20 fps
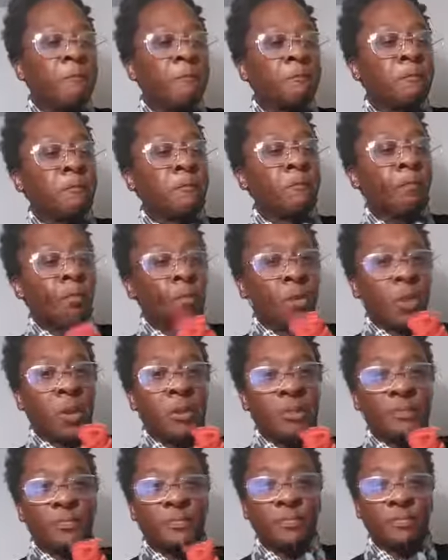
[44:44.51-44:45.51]
Mm.
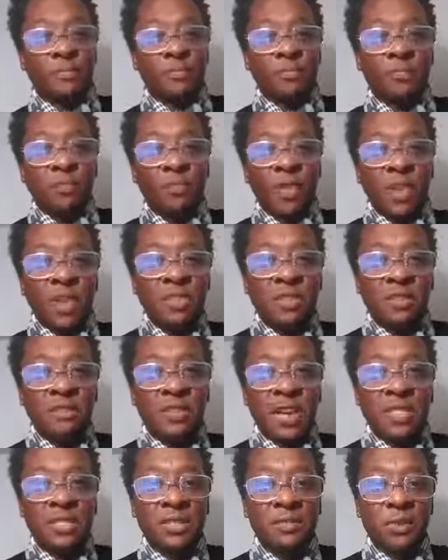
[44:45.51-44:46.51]
The
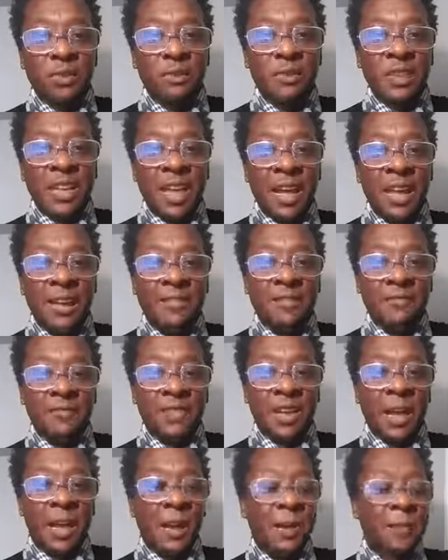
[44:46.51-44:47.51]
vegetable B eight,
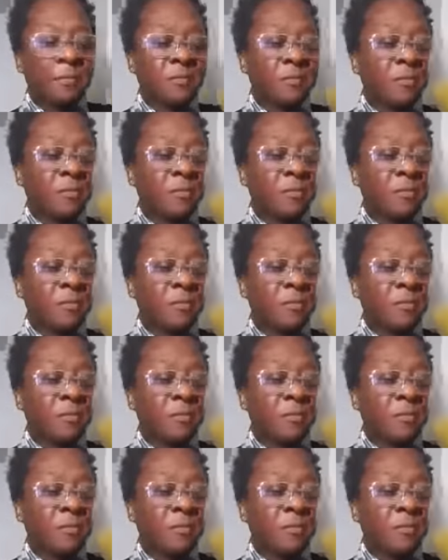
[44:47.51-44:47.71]
B eight.